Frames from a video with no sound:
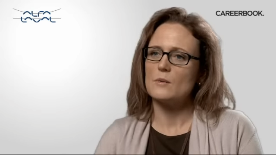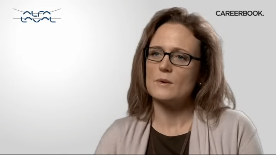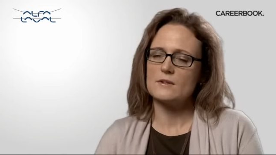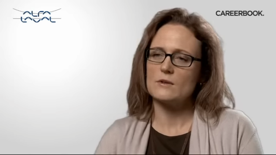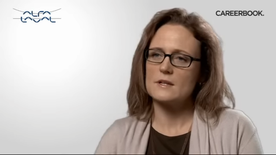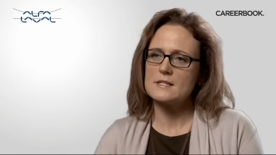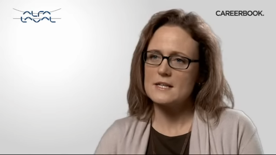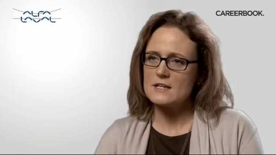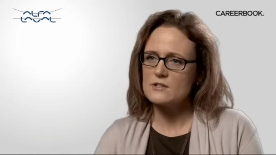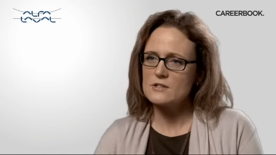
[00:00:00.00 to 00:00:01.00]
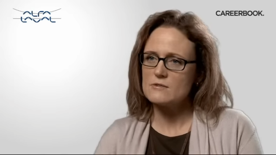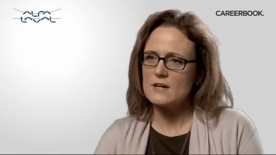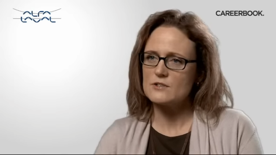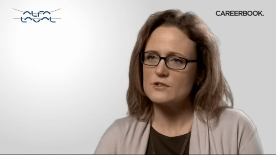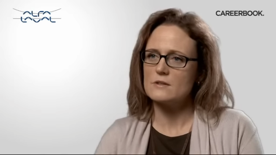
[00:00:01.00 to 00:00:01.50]
with the organization
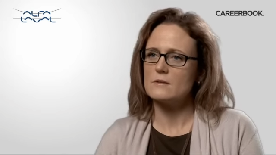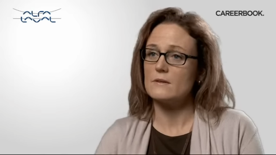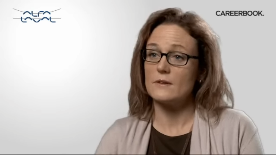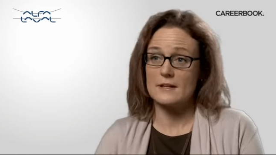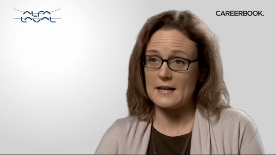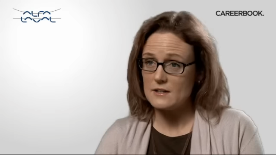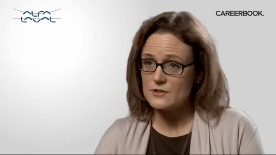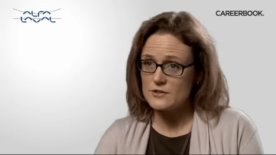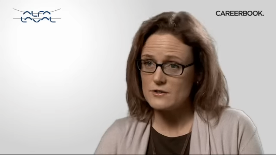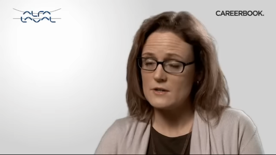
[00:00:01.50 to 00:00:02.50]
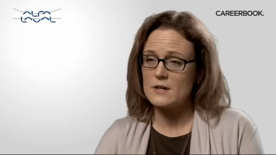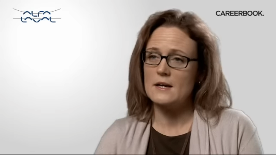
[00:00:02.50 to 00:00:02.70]
structure, the culture,